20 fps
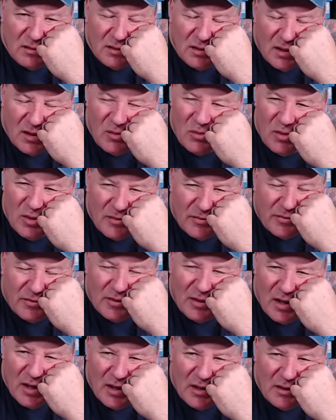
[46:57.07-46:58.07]
I want to
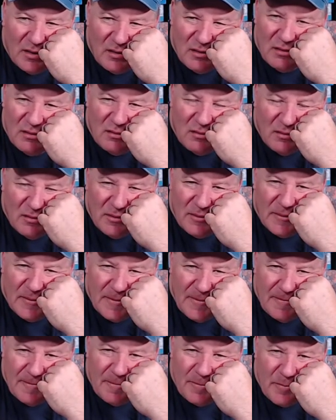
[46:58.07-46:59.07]
fly.
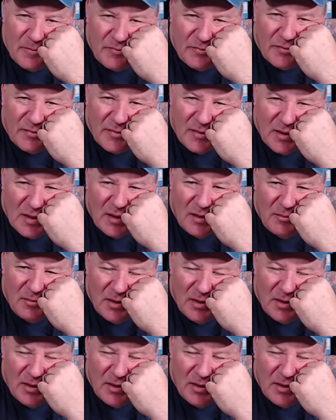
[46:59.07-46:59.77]
I'm